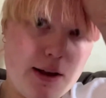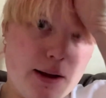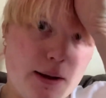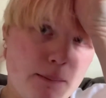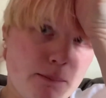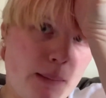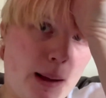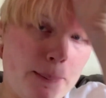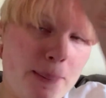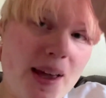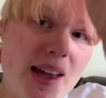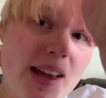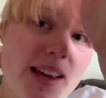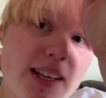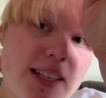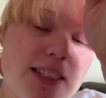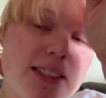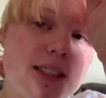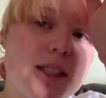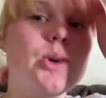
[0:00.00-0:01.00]

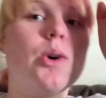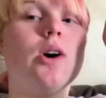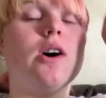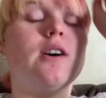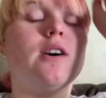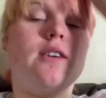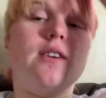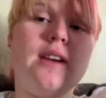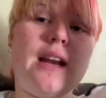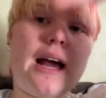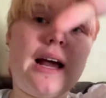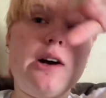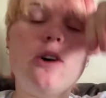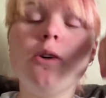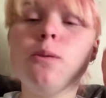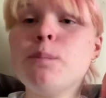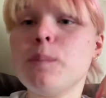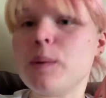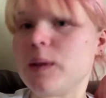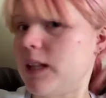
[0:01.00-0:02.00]
bangs now,
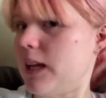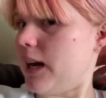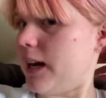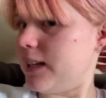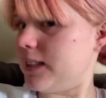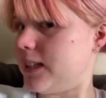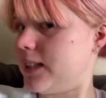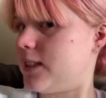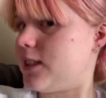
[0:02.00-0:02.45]
but then I did